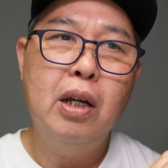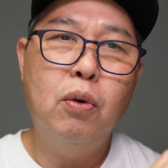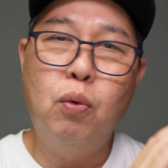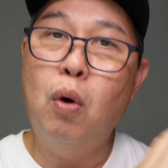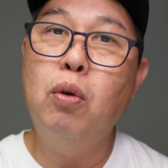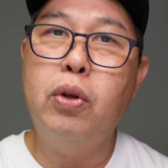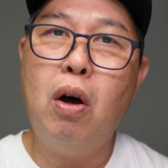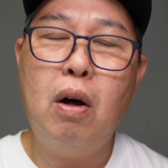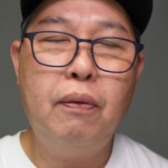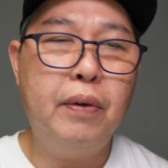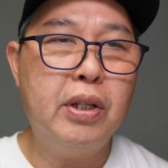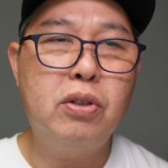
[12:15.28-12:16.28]
rolled
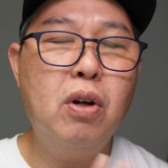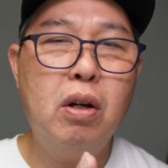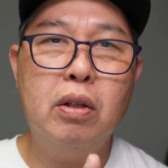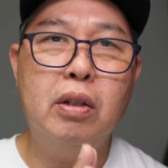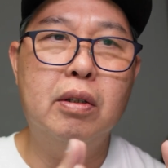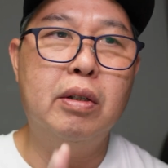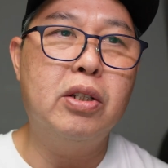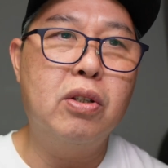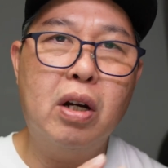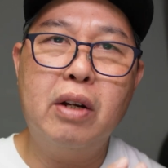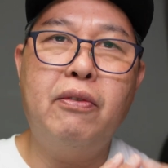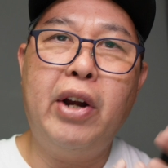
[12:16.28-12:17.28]
off. It's not
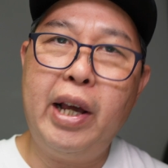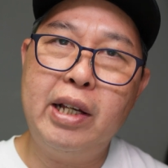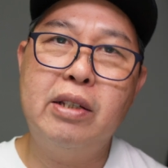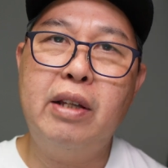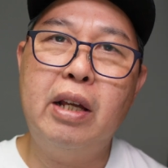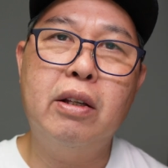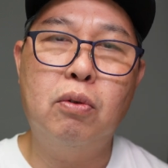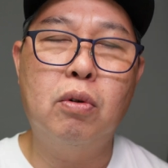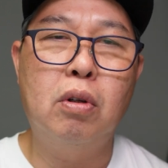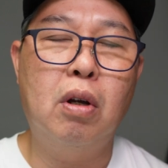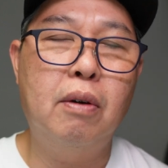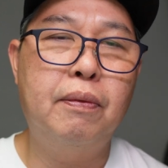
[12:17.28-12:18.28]
a very extended
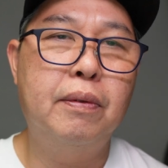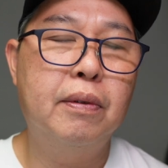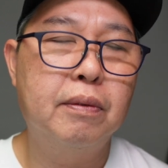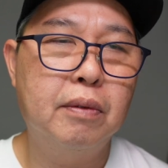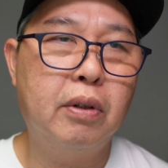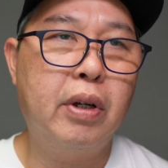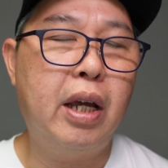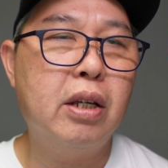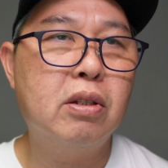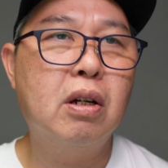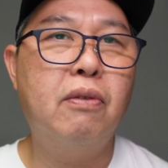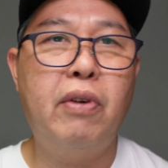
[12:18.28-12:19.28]
roll off. Okay,
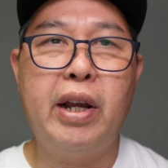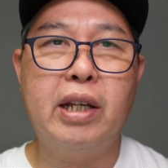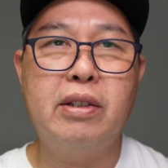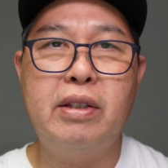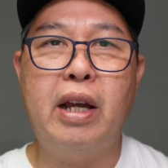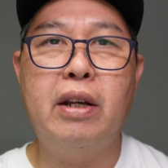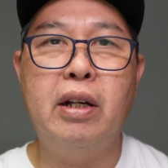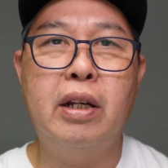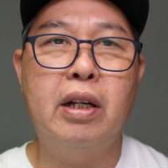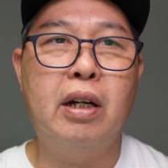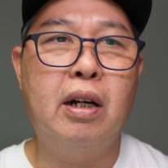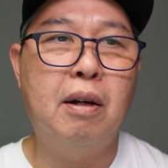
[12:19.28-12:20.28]
it's not a very
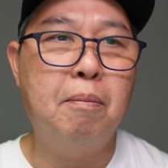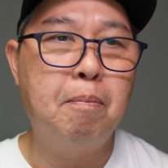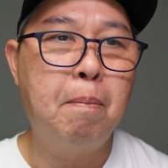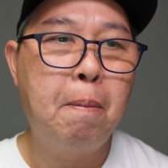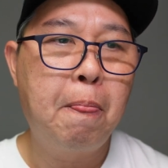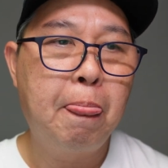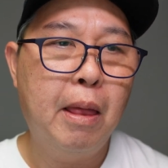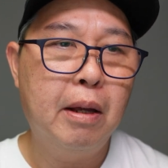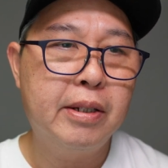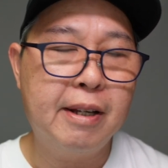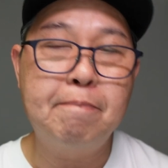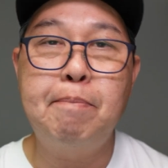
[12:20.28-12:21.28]
extended
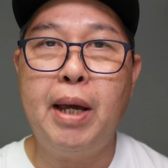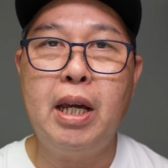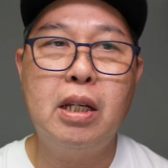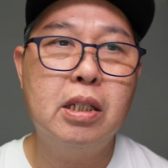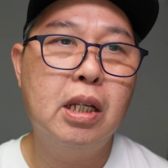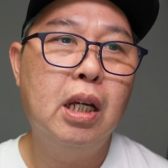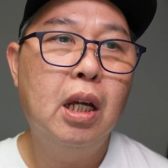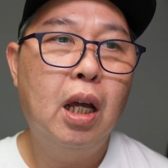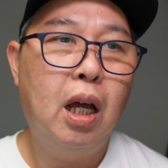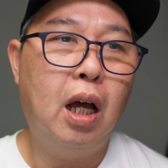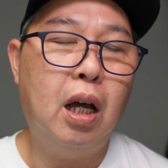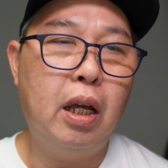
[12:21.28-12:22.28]
sub bass.
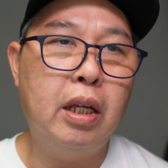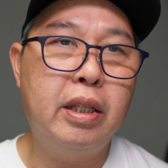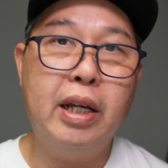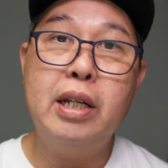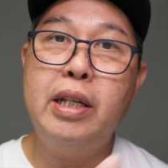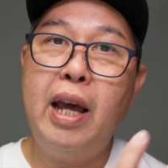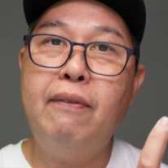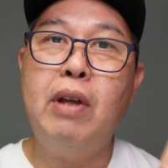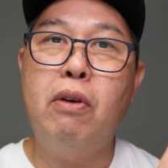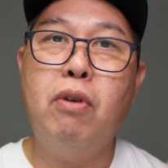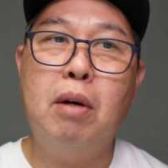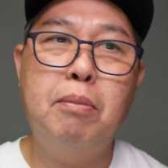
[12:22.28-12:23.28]
It does have
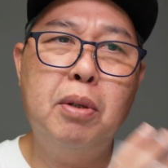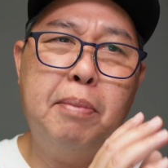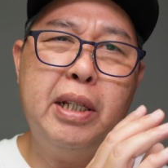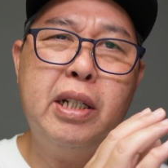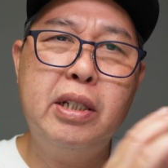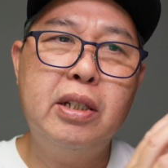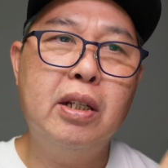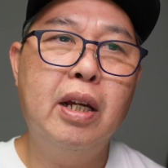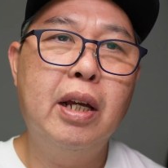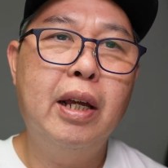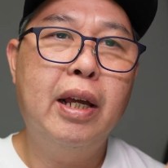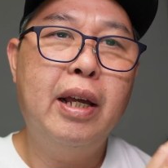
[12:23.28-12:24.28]
that rumble, but doesn't
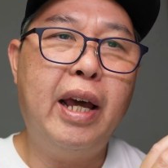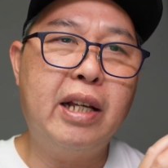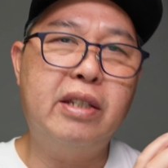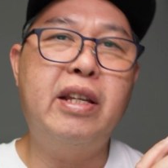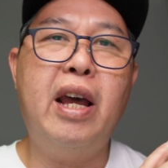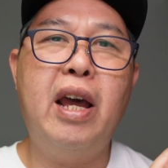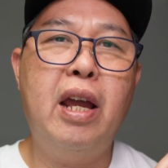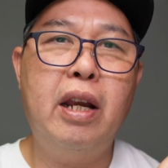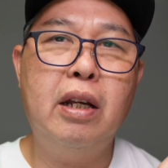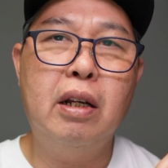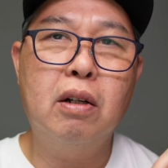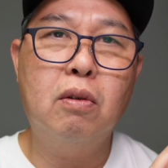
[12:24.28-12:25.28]

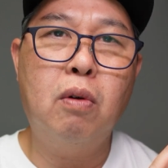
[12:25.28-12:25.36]
extend